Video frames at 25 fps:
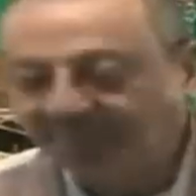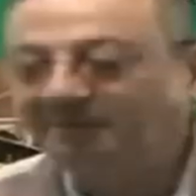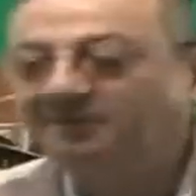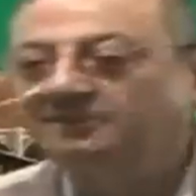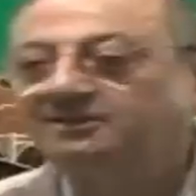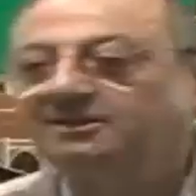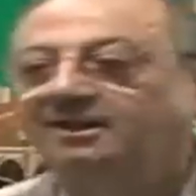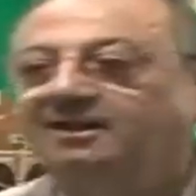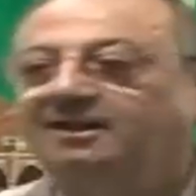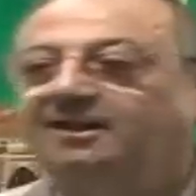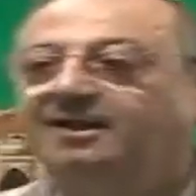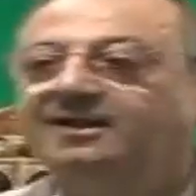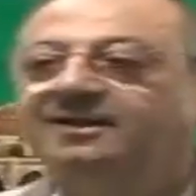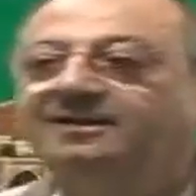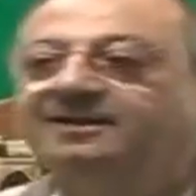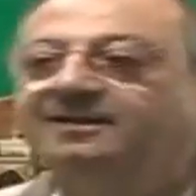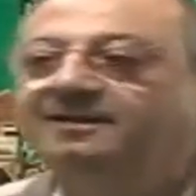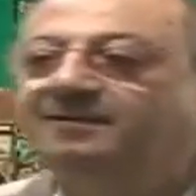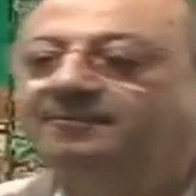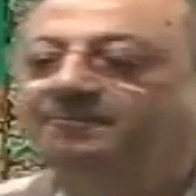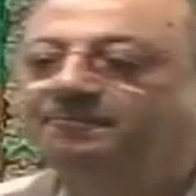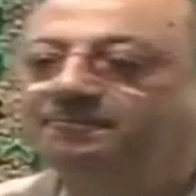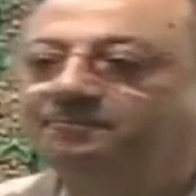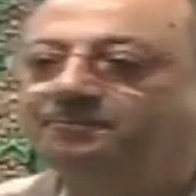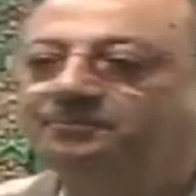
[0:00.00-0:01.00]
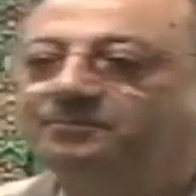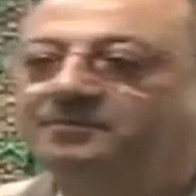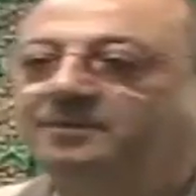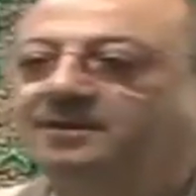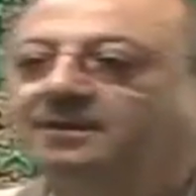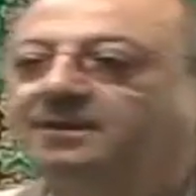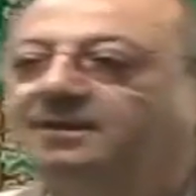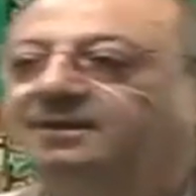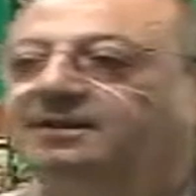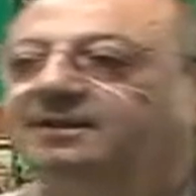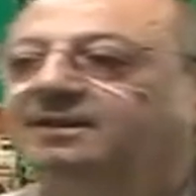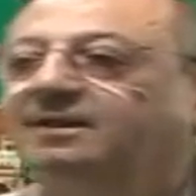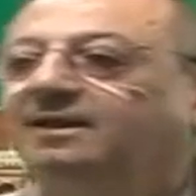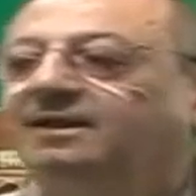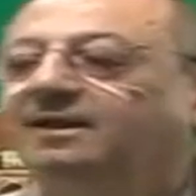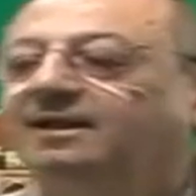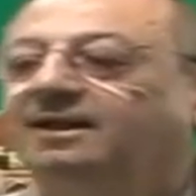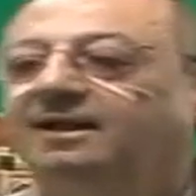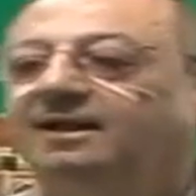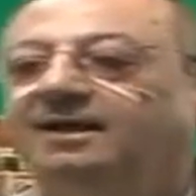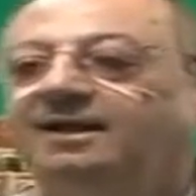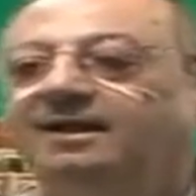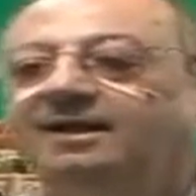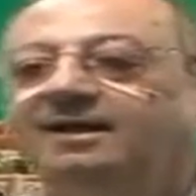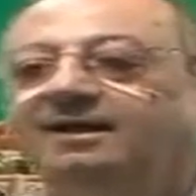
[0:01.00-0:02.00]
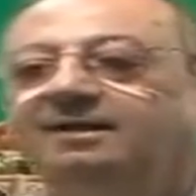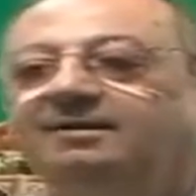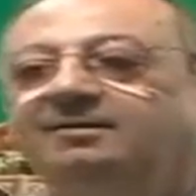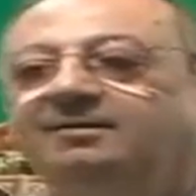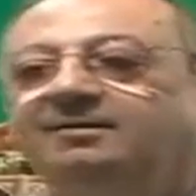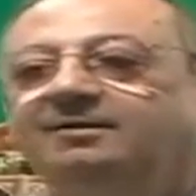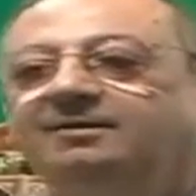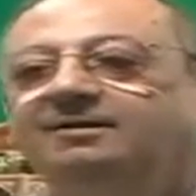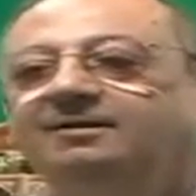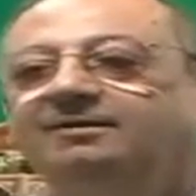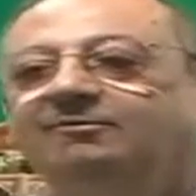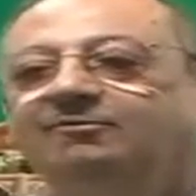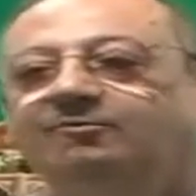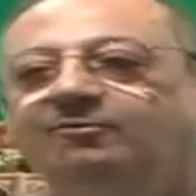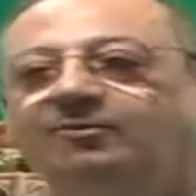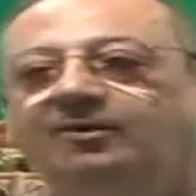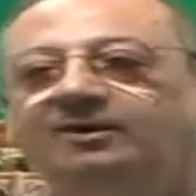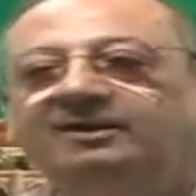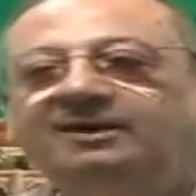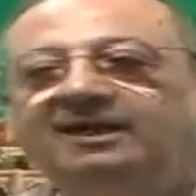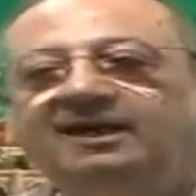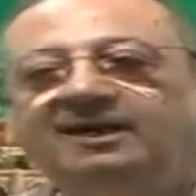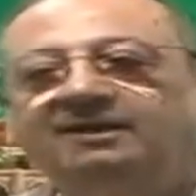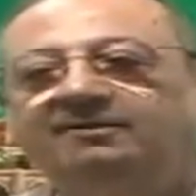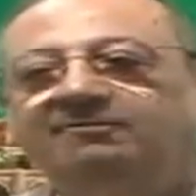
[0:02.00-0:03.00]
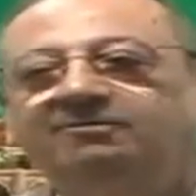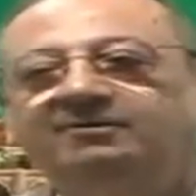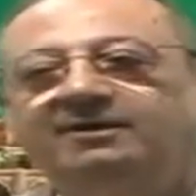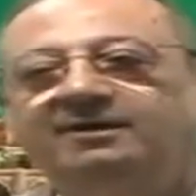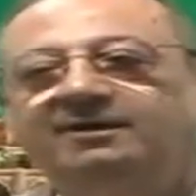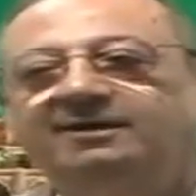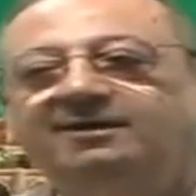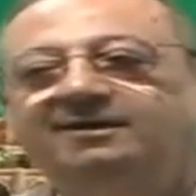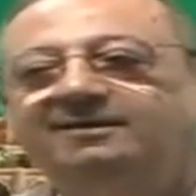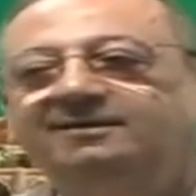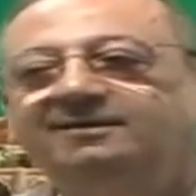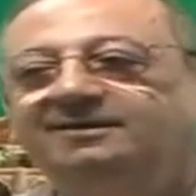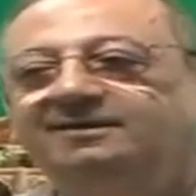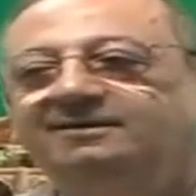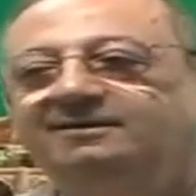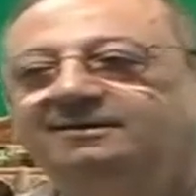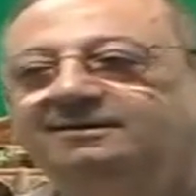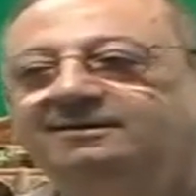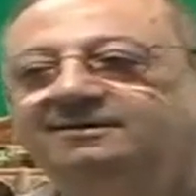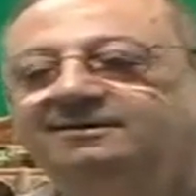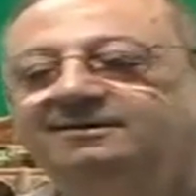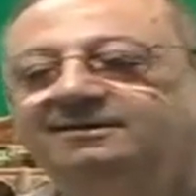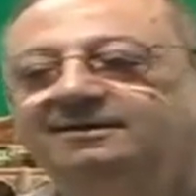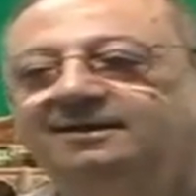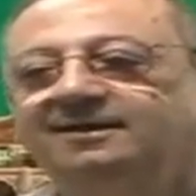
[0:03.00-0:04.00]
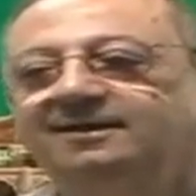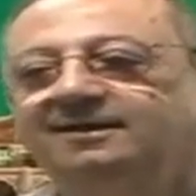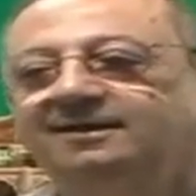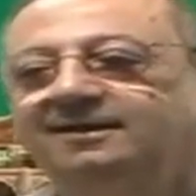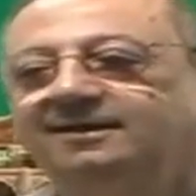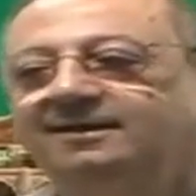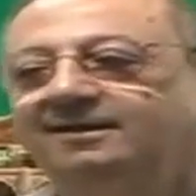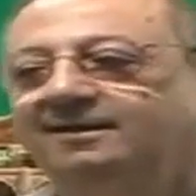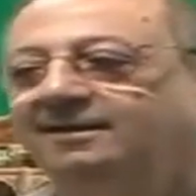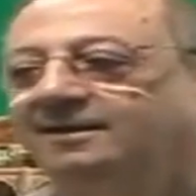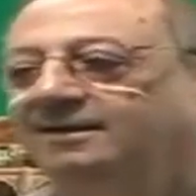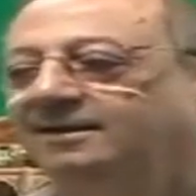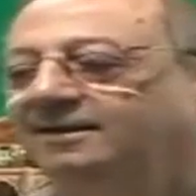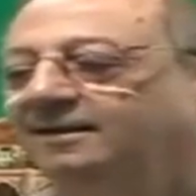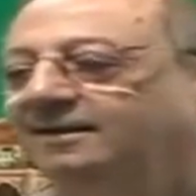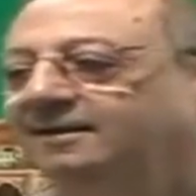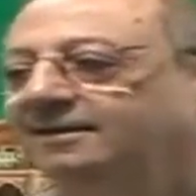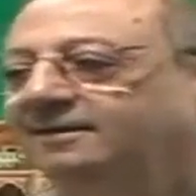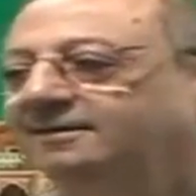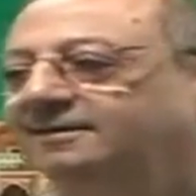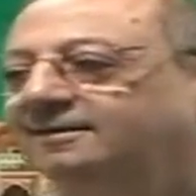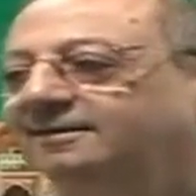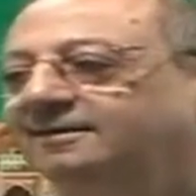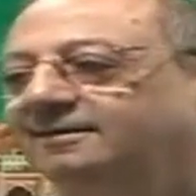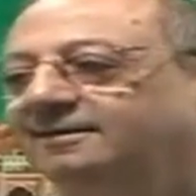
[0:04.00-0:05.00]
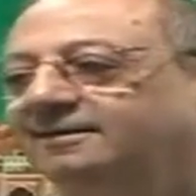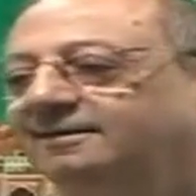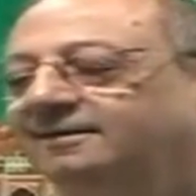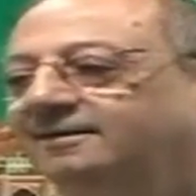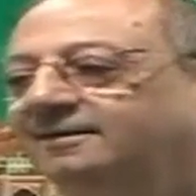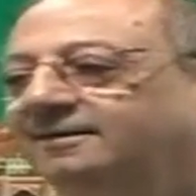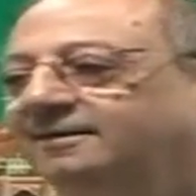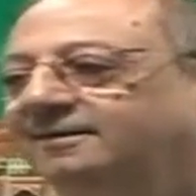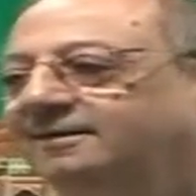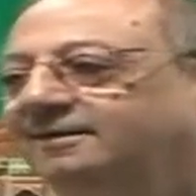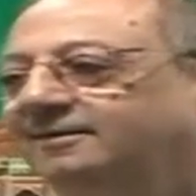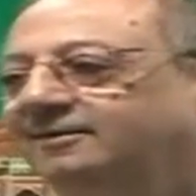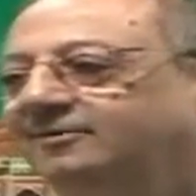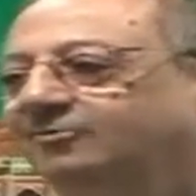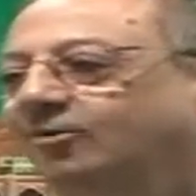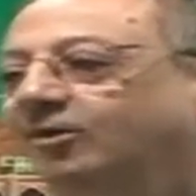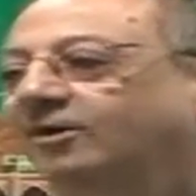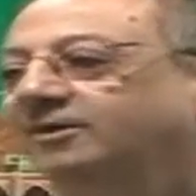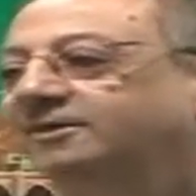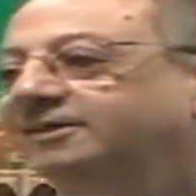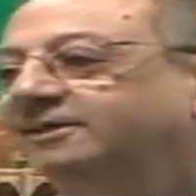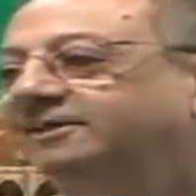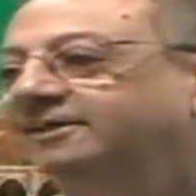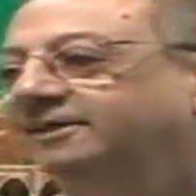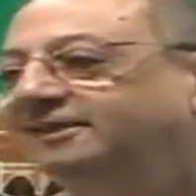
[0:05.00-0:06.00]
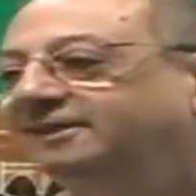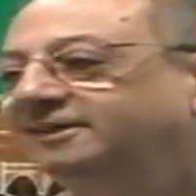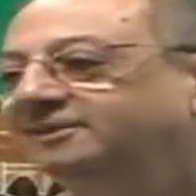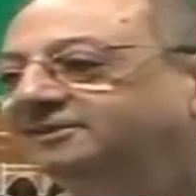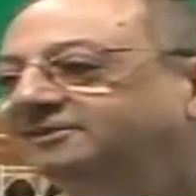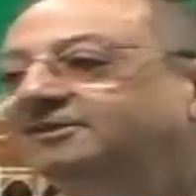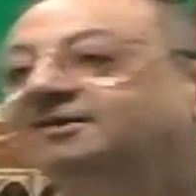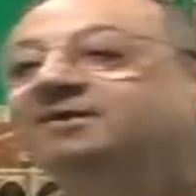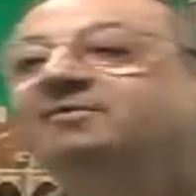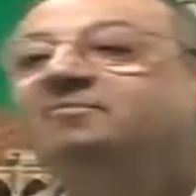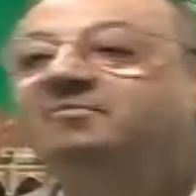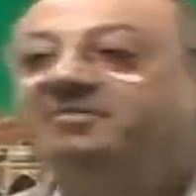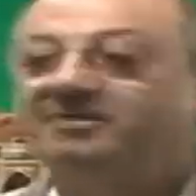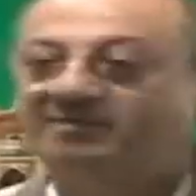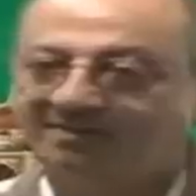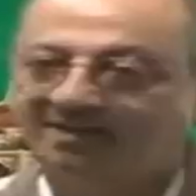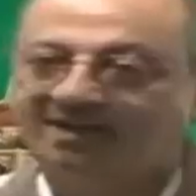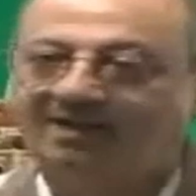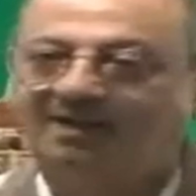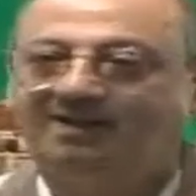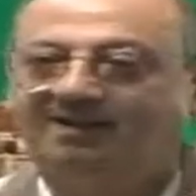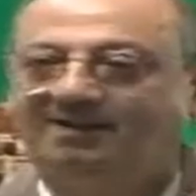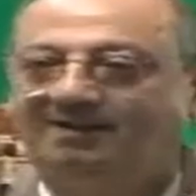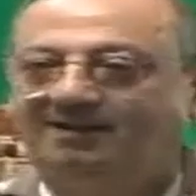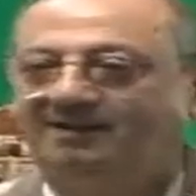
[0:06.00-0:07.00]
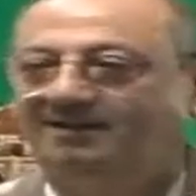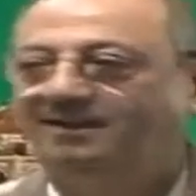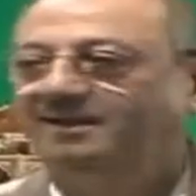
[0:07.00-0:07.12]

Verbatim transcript: mitarain, uh, what kind of a uh, quantity is misah?